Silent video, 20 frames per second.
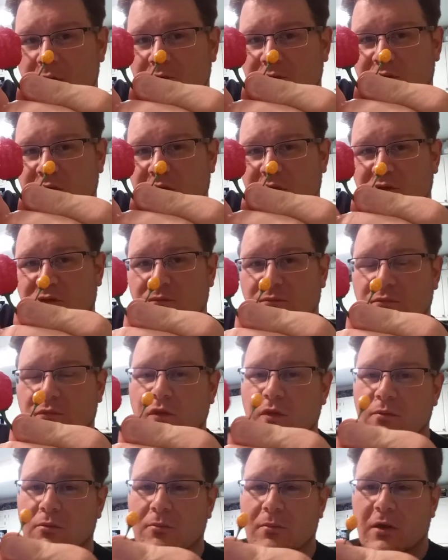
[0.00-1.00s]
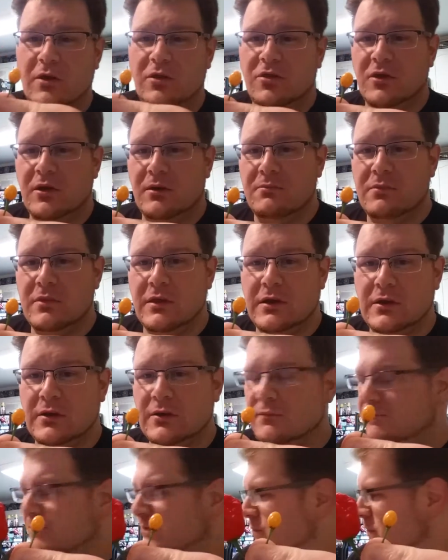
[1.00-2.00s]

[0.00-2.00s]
size of the tip of my thumb there.